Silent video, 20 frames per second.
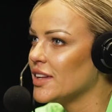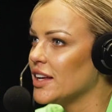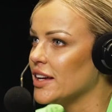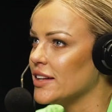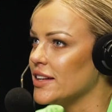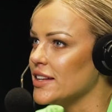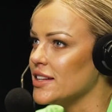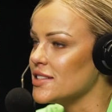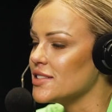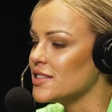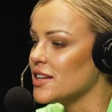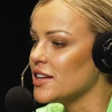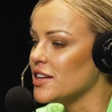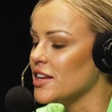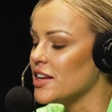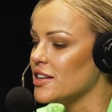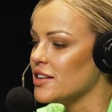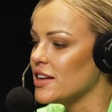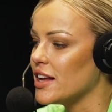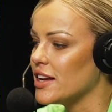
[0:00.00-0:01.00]
Yeah, it is. And,
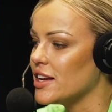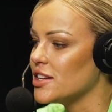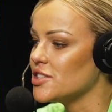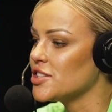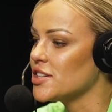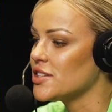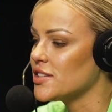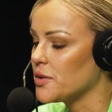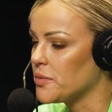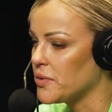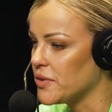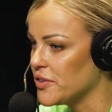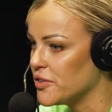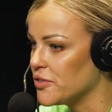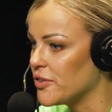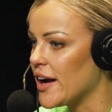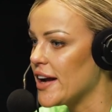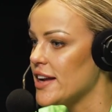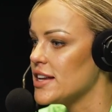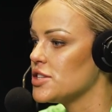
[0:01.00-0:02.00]
and, and, as you said with your
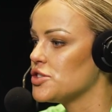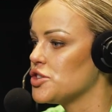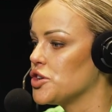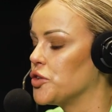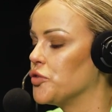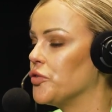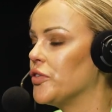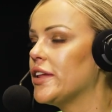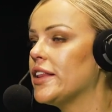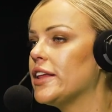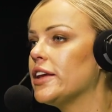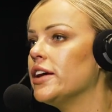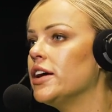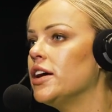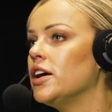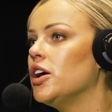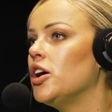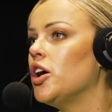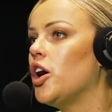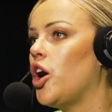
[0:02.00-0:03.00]
ratings, you can really
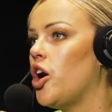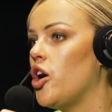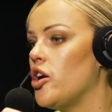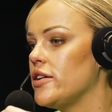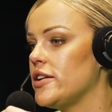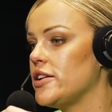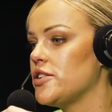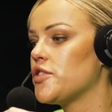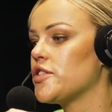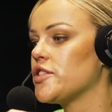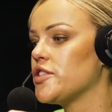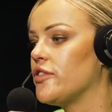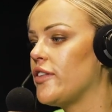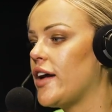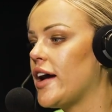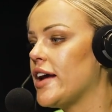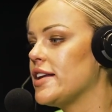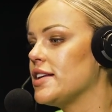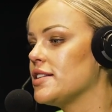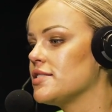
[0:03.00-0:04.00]
hone in on your
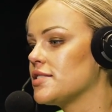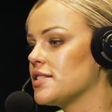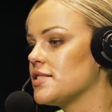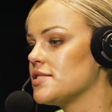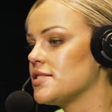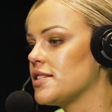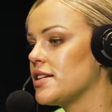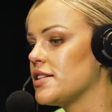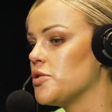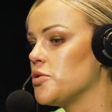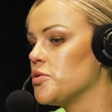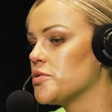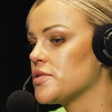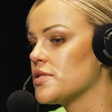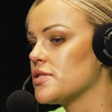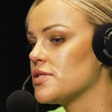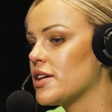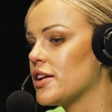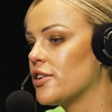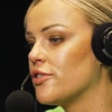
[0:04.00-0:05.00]
ratings and see
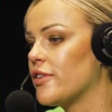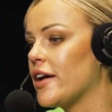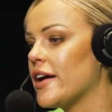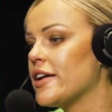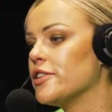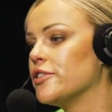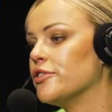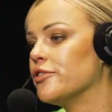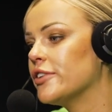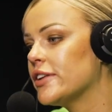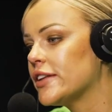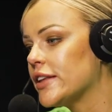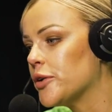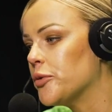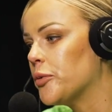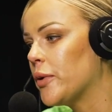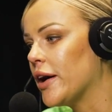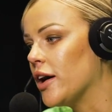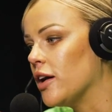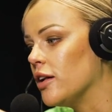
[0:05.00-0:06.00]
horses that are rated really
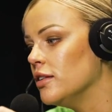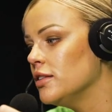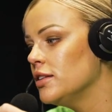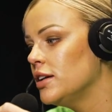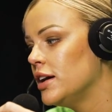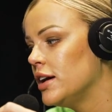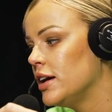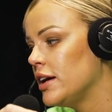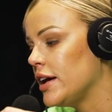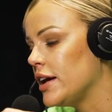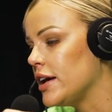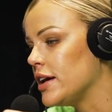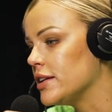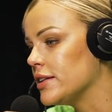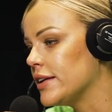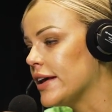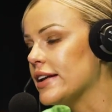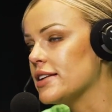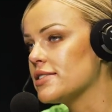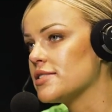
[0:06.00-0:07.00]
well and
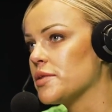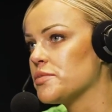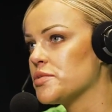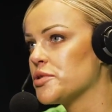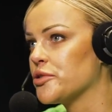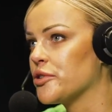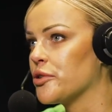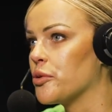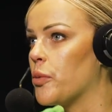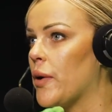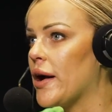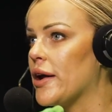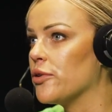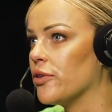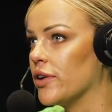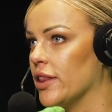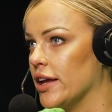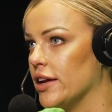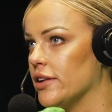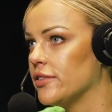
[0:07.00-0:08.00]
getting some sort of weight
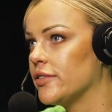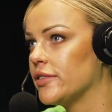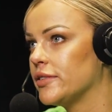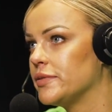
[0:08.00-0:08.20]
relief.